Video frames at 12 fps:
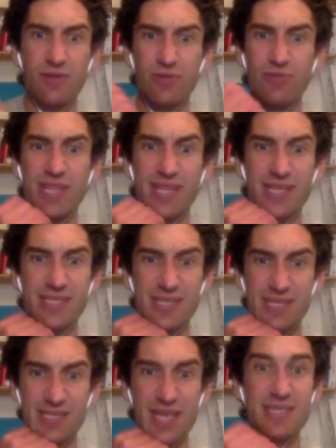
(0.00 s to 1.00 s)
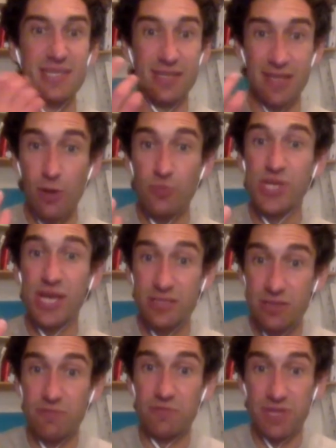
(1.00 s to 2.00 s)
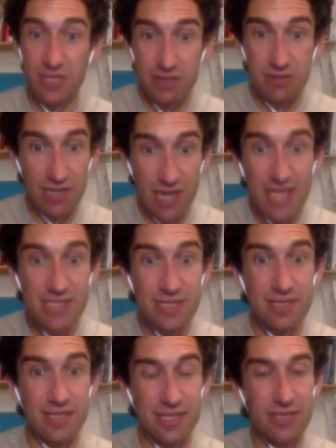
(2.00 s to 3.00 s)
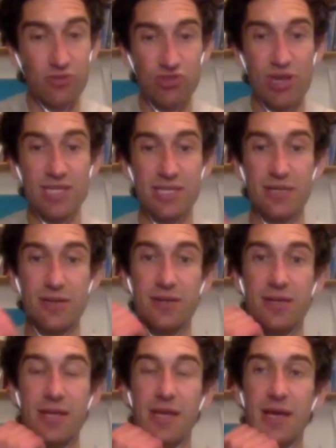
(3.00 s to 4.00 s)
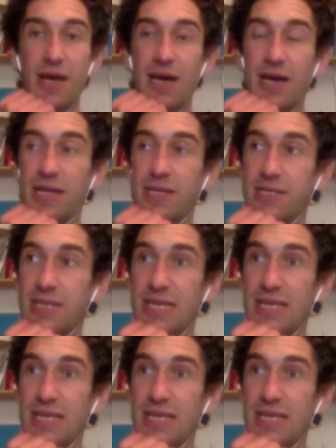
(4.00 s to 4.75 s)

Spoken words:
Well, really, it's success in the object of the lesson, the thing you're trying to learn, and